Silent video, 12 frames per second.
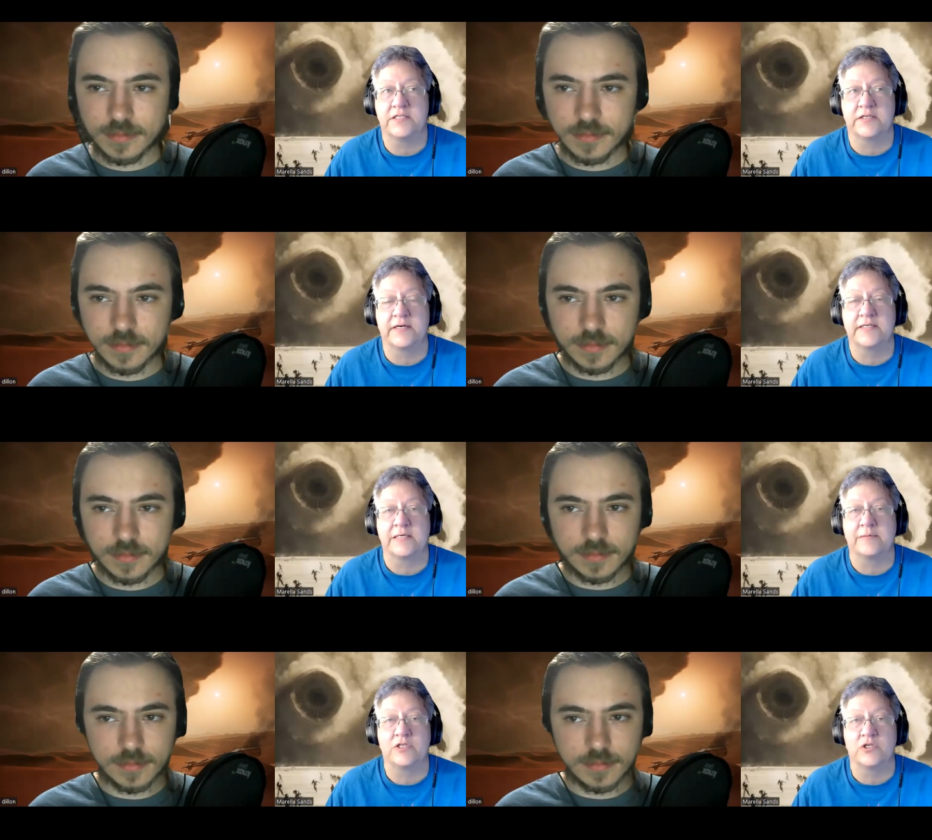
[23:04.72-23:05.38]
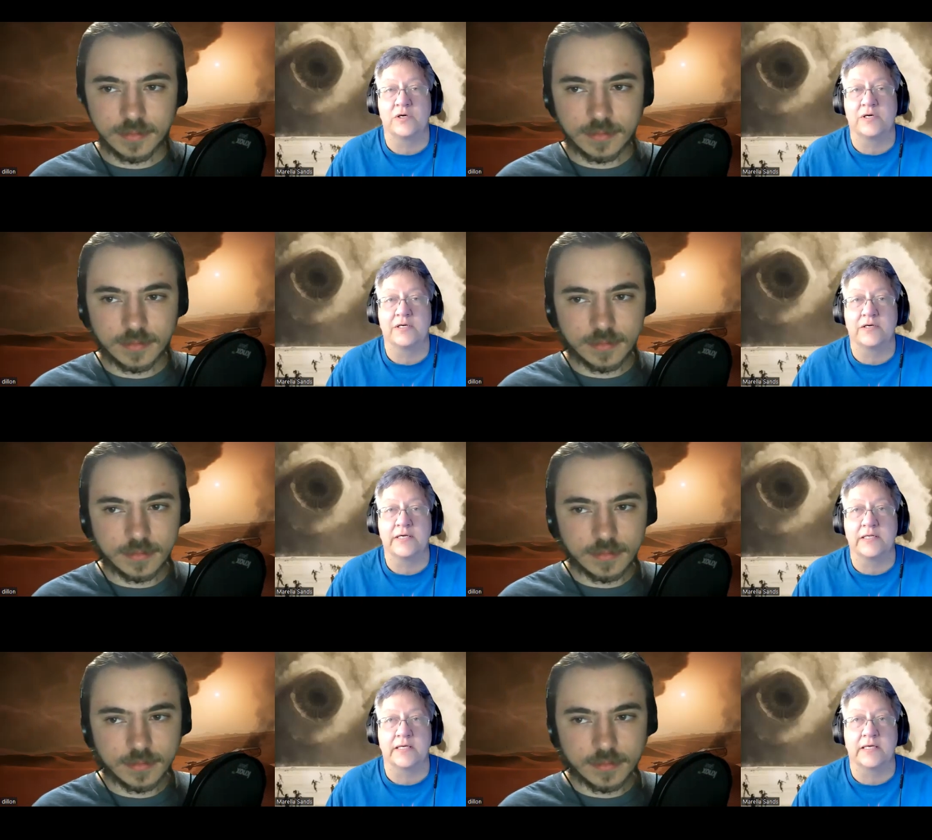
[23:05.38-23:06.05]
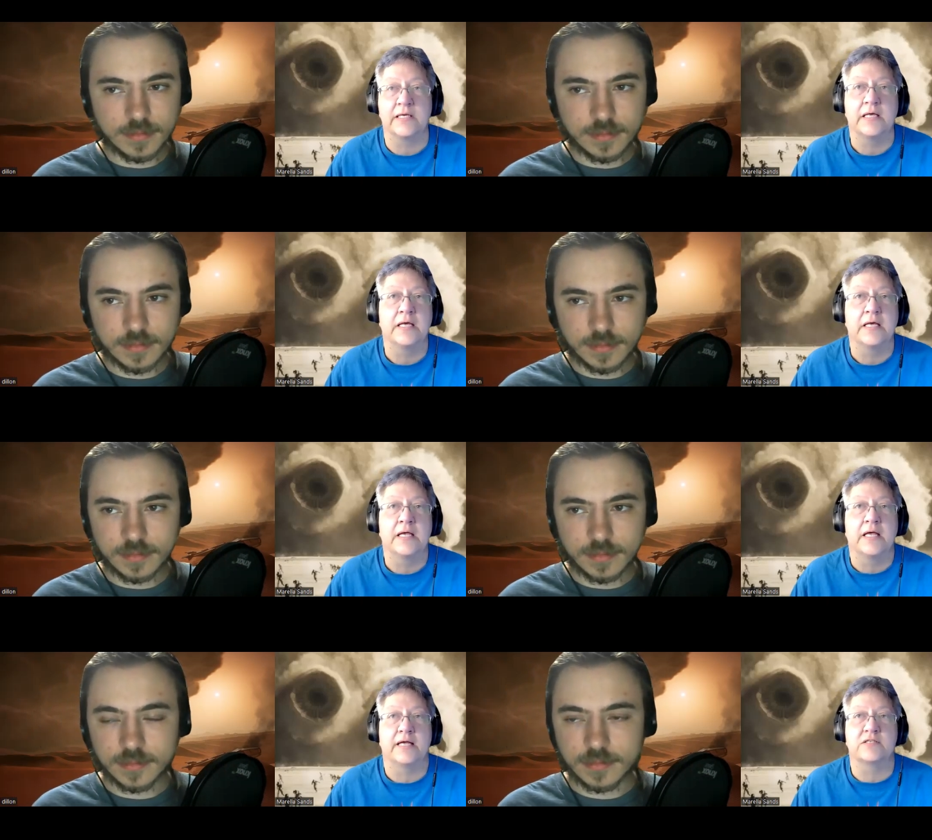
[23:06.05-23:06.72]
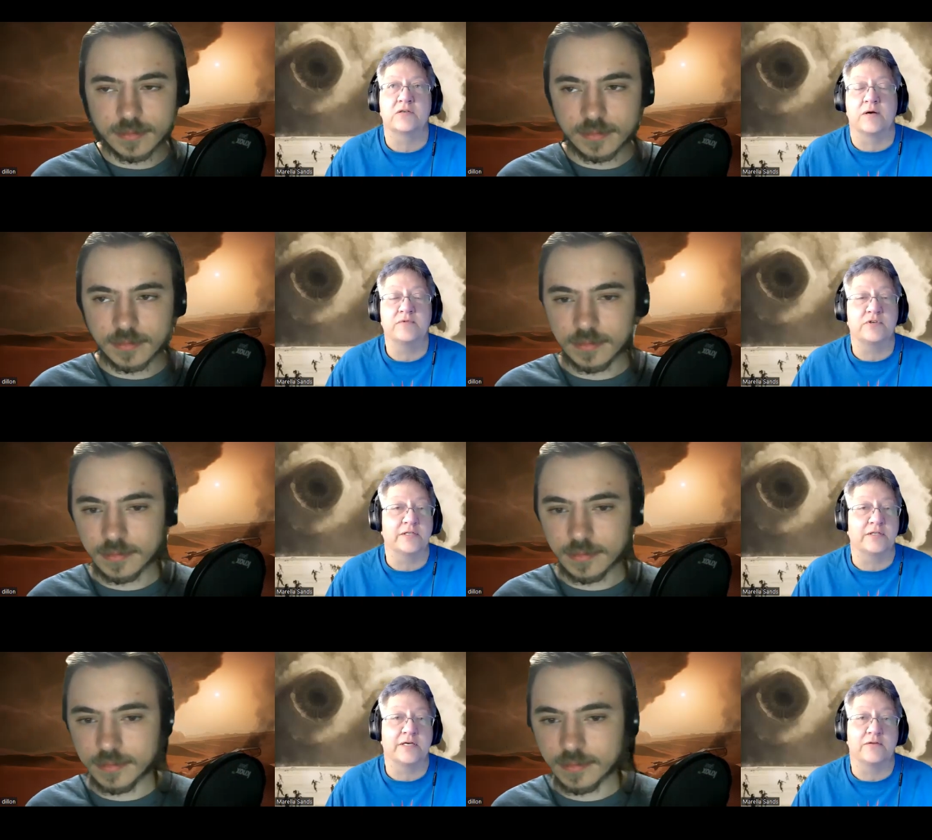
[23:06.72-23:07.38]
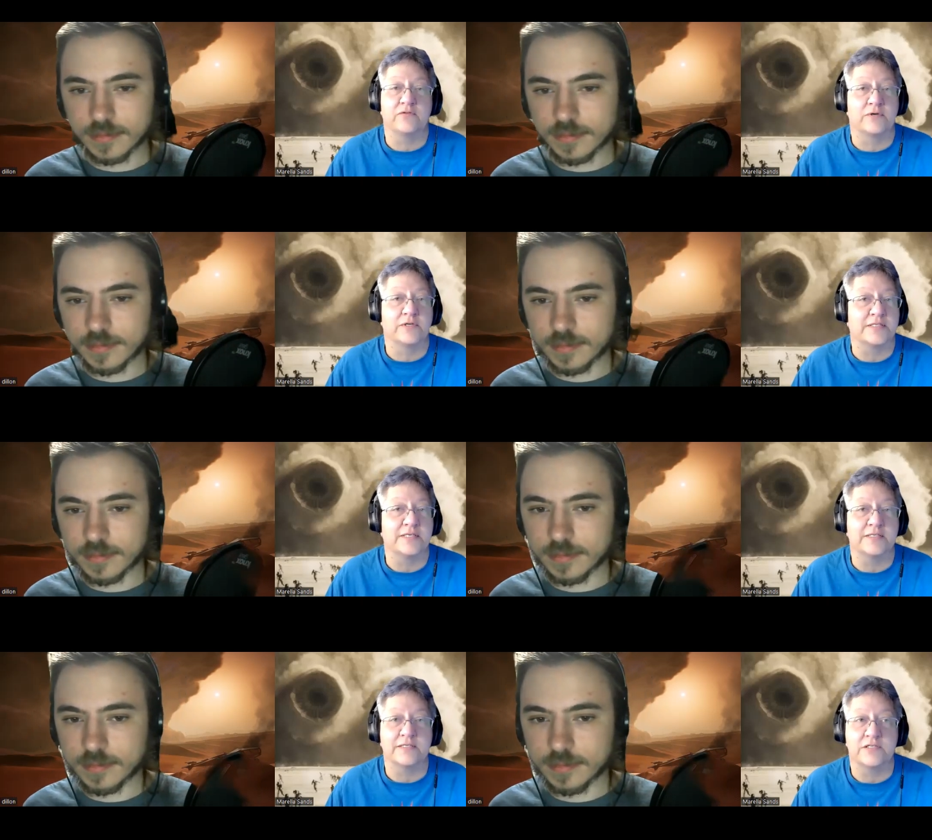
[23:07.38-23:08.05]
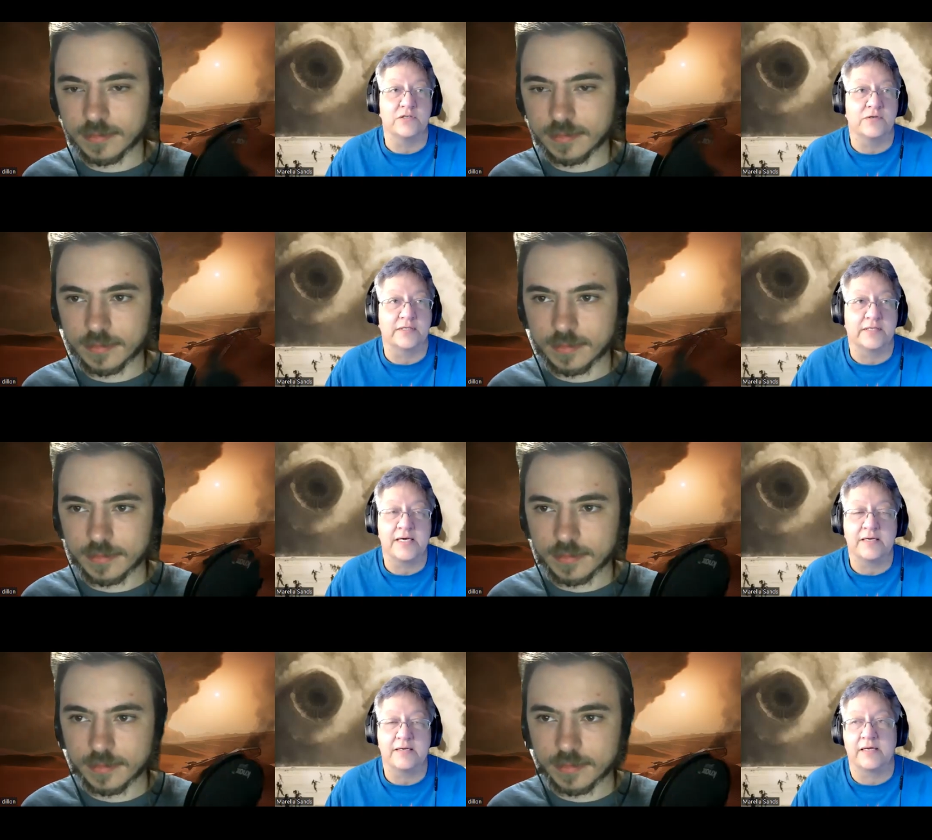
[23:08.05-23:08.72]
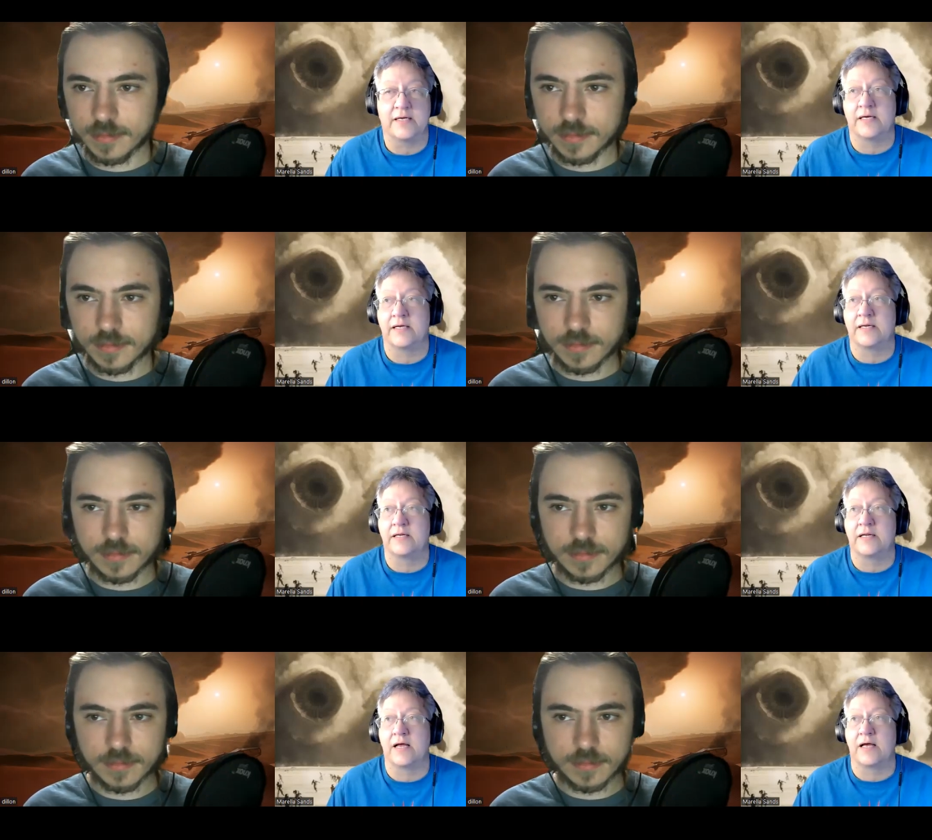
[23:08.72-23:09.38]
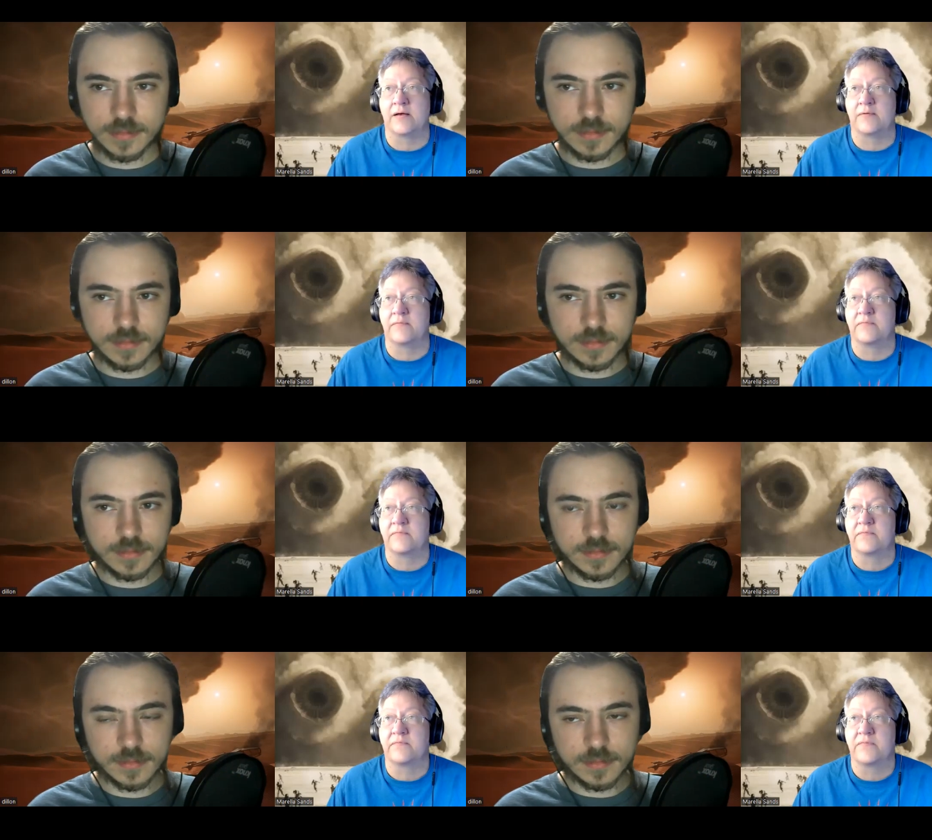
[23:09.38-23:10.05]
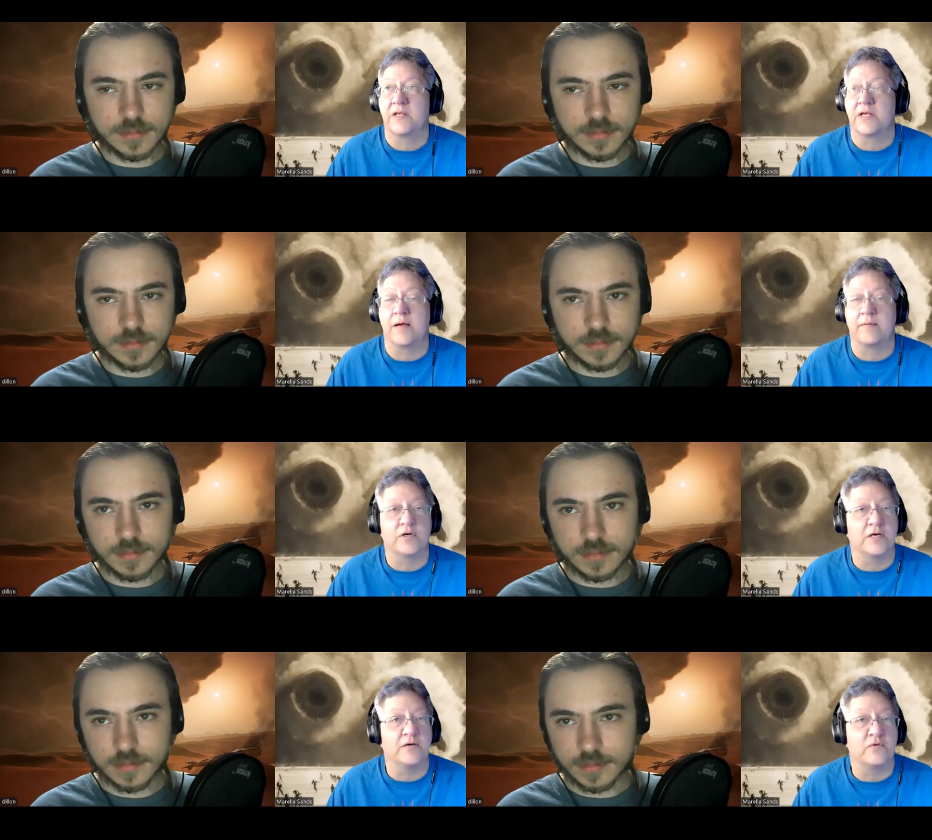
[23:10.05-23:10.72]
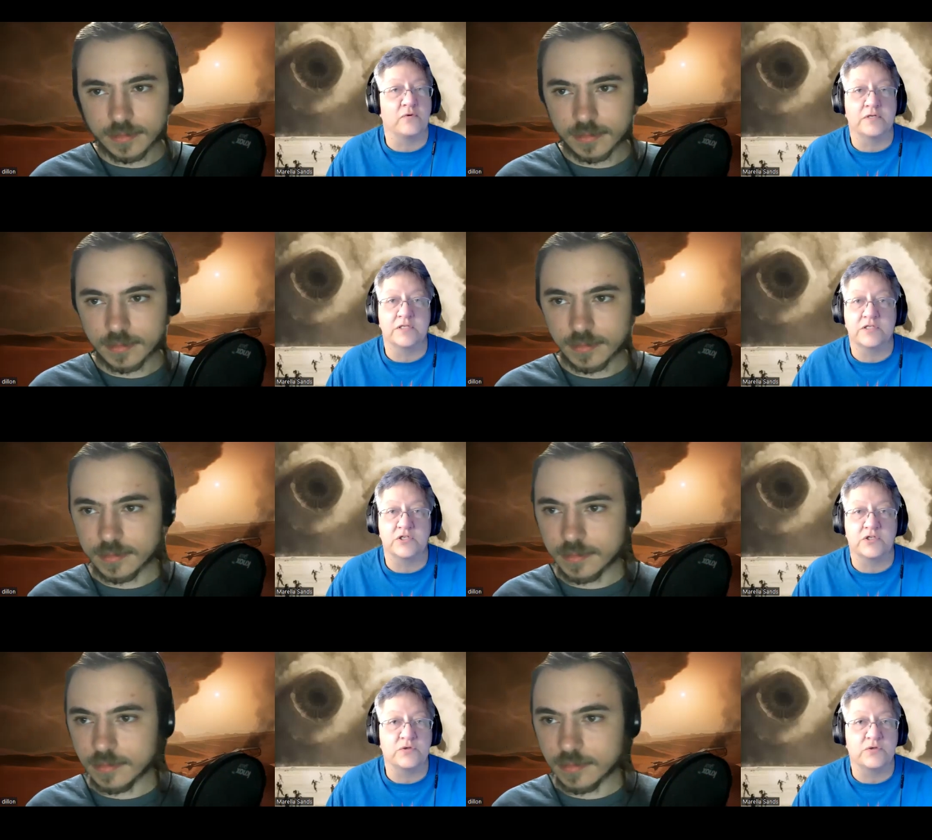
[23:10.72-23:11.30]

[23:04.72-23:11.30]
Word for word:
Speaker 1: series. I'm enjoying it greatly, and so I'm certainly looking forward to season two on that. And um, I'm looking forward to this